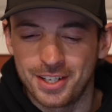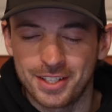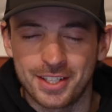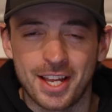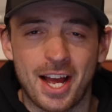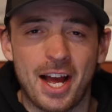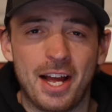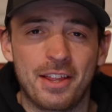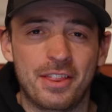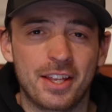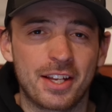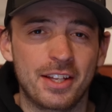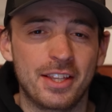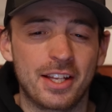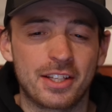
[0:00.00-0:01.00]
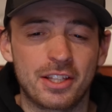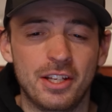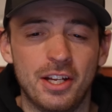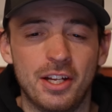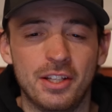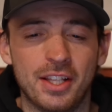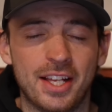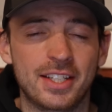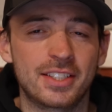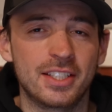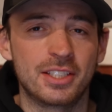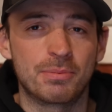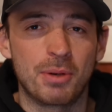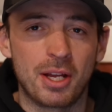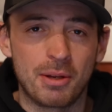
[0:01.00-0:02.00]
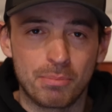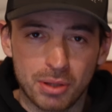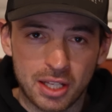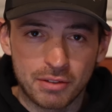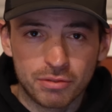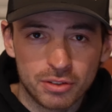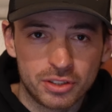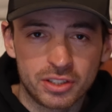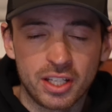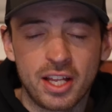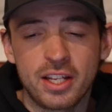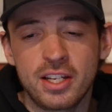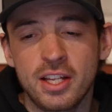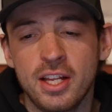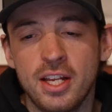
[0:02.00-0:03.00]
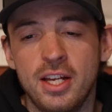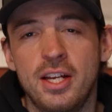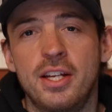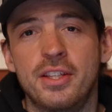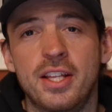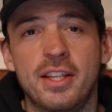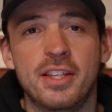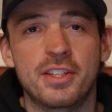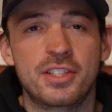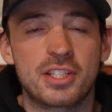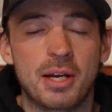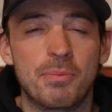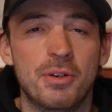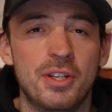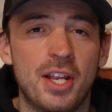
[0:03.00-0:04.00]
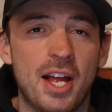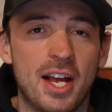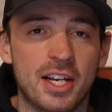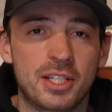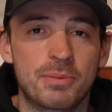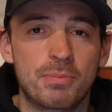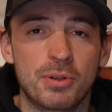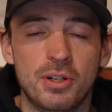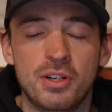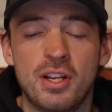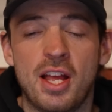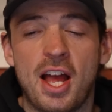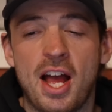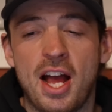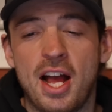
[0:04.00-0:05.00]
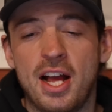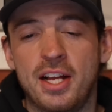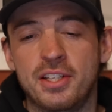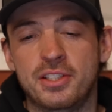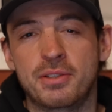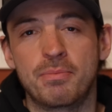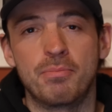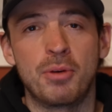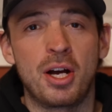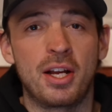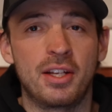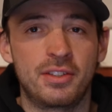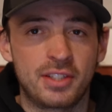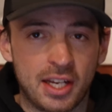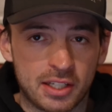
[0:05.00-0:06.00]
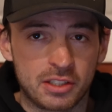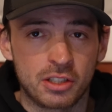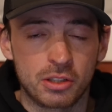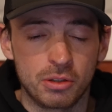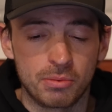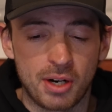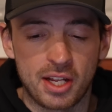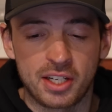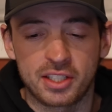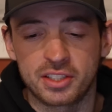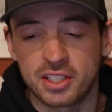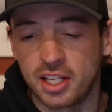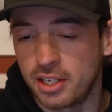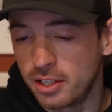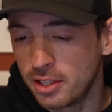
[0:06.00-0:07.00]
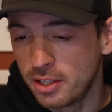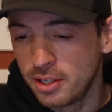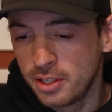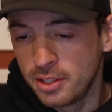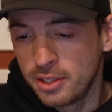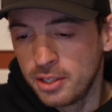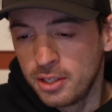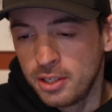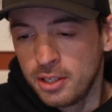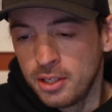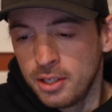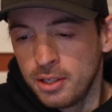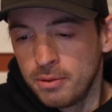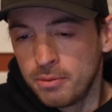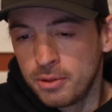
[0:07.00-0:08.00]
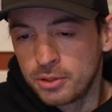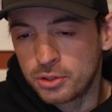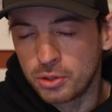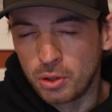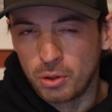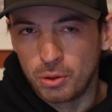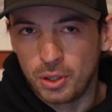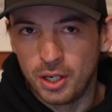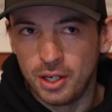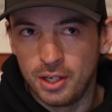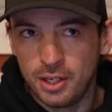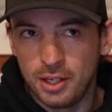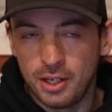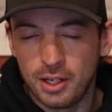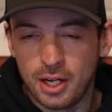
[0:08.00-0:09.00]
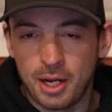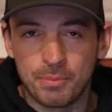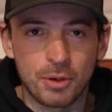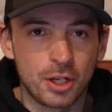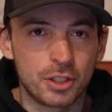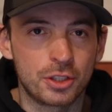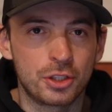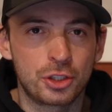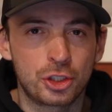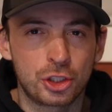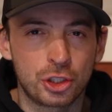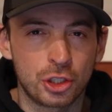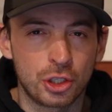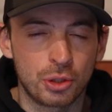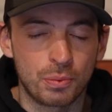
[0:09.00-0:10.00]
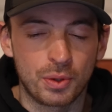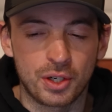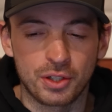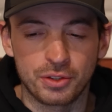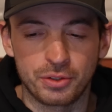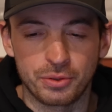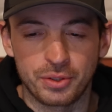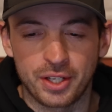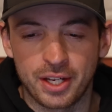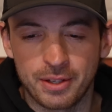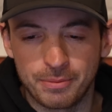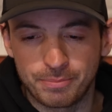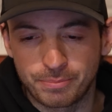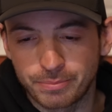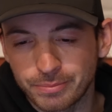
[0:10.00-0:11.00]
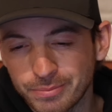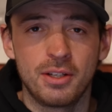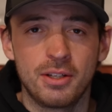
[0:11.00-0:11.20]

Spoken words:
yeah, I think I'd like the Lynx as my playful sled, and then the Summit Expert as my technical riding sled. So I'm not sure what I'll do yet.